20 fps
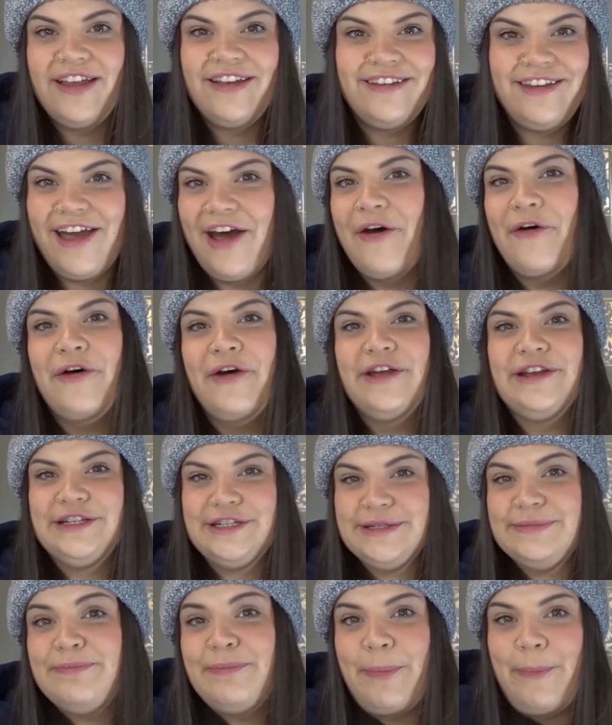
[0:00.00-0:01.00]
No,
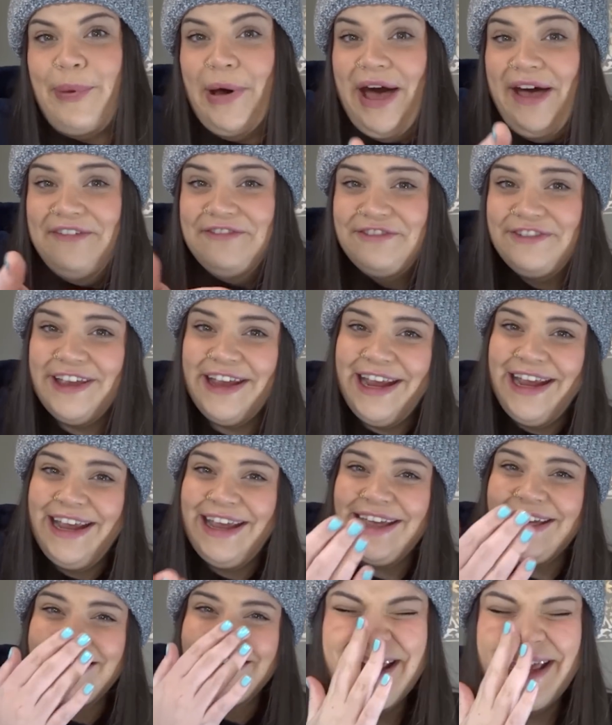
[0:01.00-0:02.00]
just
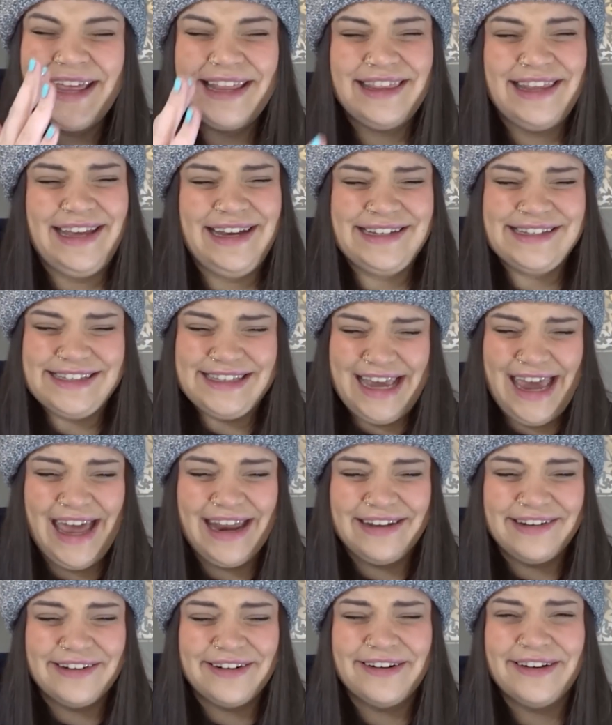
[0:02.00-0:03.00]
Buffy and like
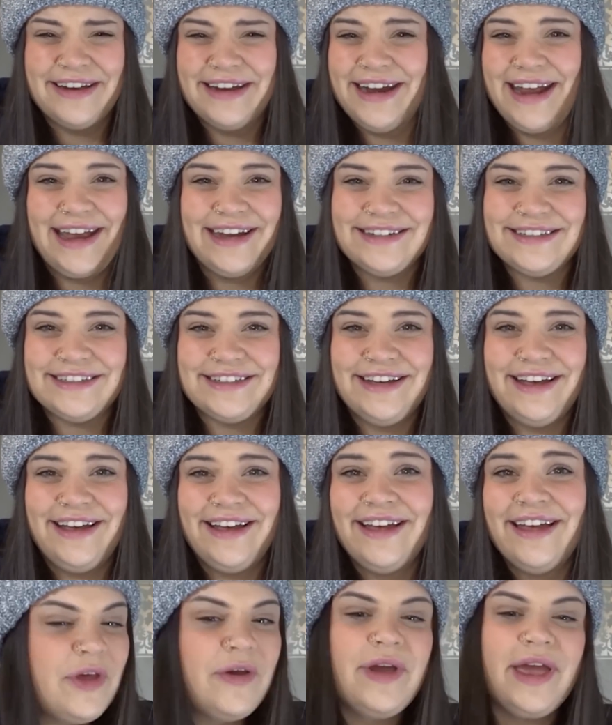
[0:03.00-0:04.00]
Xander and
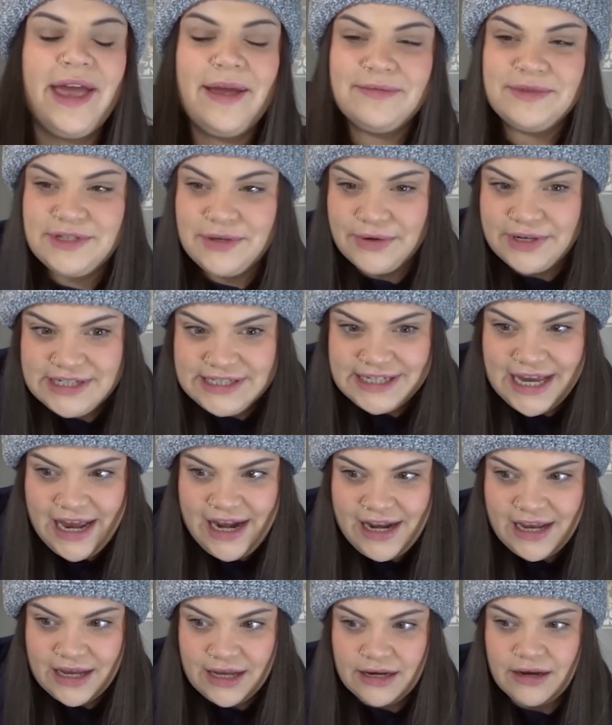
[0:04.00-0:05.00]
Angel. Okay, I'm so
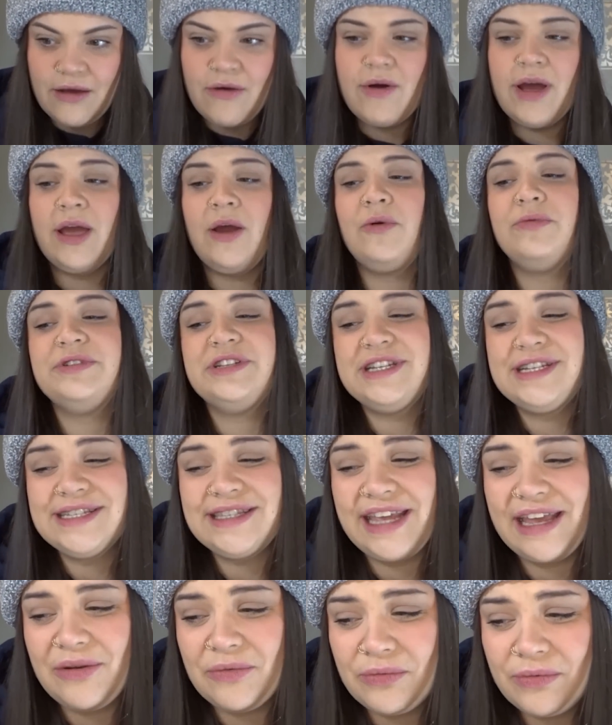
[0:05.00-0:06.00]
excited. Oh, I hope
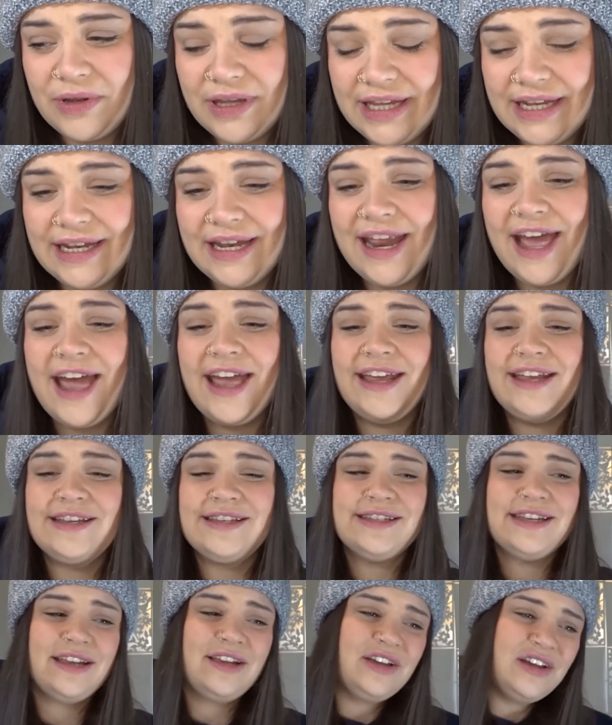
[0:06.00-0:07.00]
she's like really
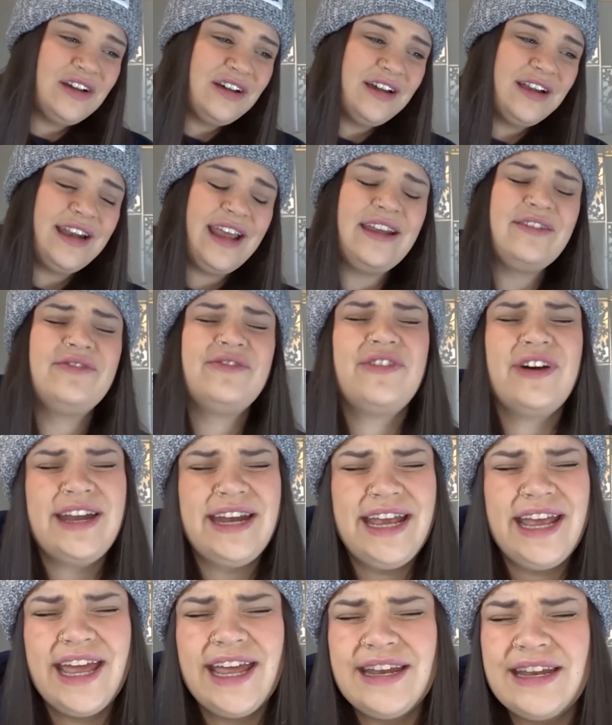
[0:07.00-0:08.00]
nice and good and
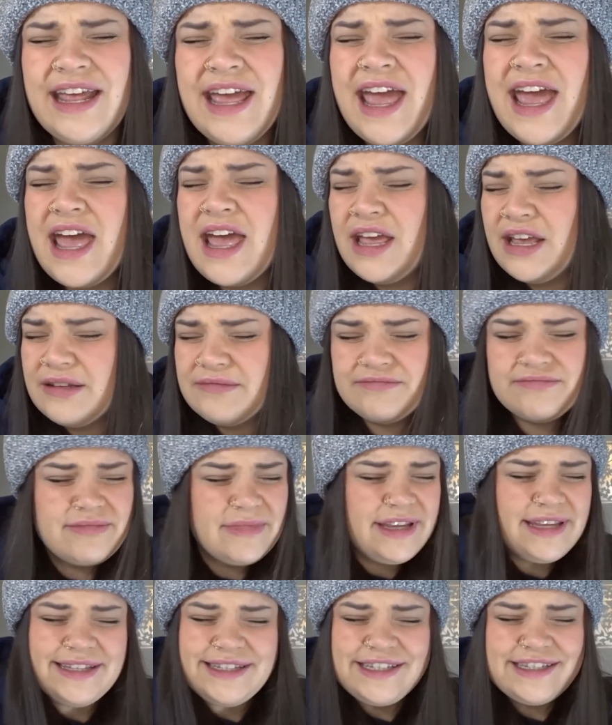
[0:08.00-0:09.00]
funny and
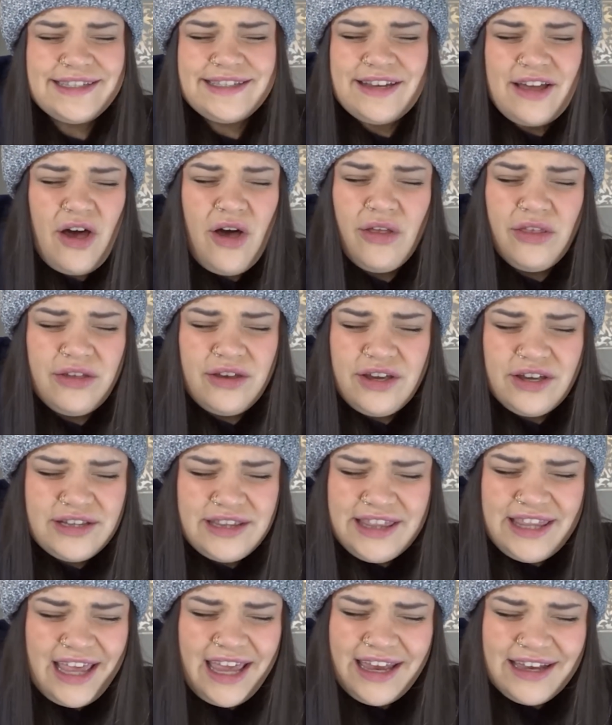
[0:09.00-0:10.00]
just all the
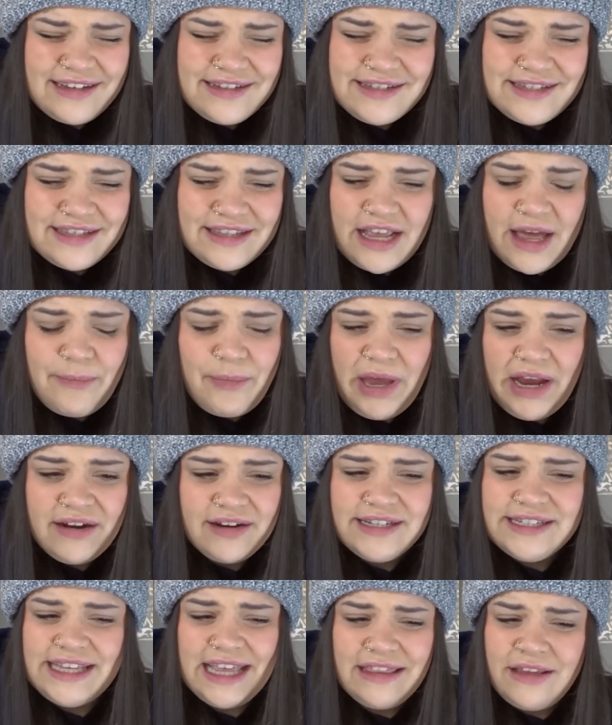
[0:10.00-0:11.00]
good things.
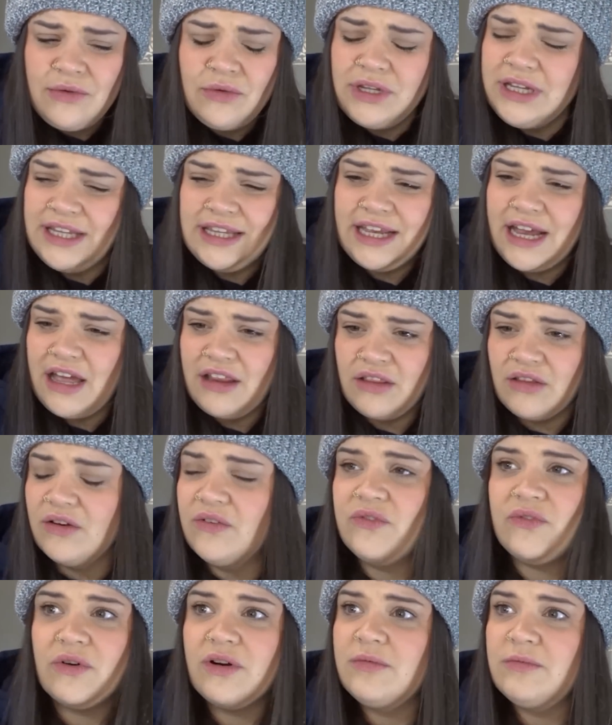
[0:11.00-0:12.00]
Apparently, is that the only thing I
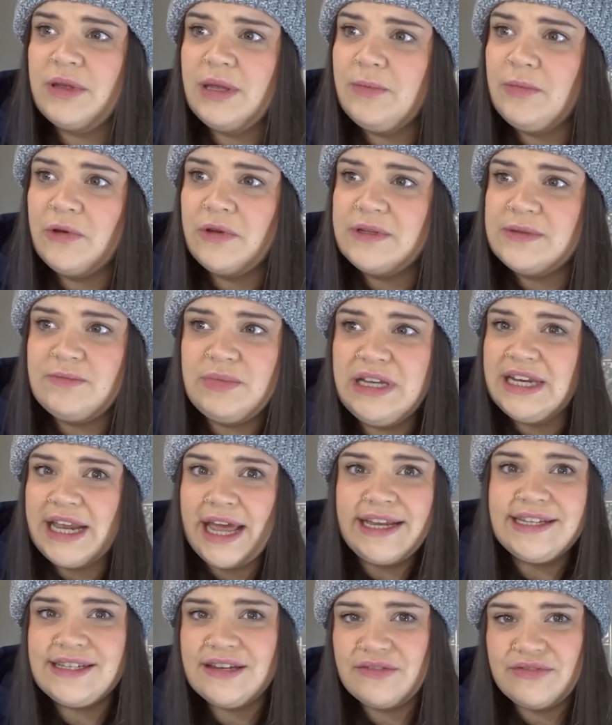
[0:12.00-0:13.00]
look for in people is
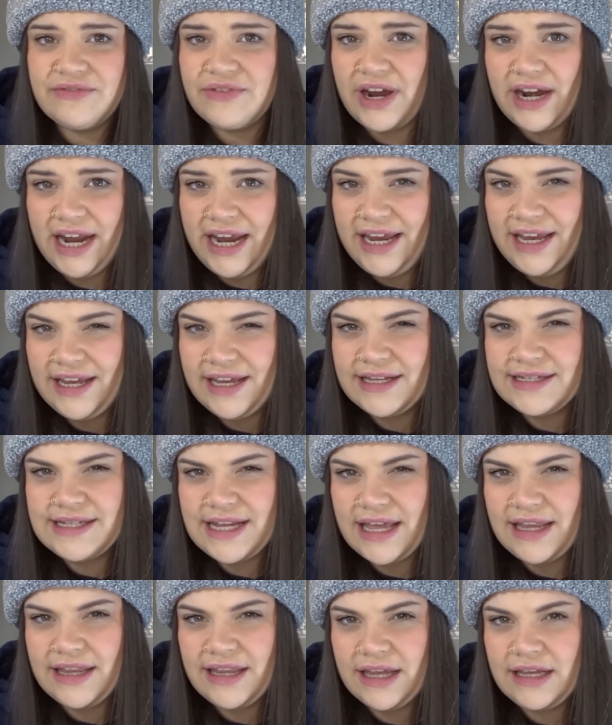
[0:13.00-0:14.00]
nice and funny? Is
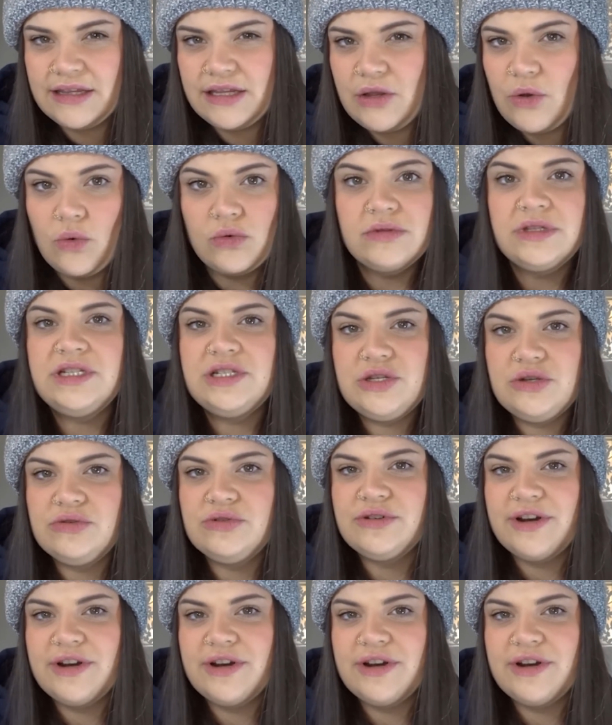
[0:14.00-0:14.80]
that like the only two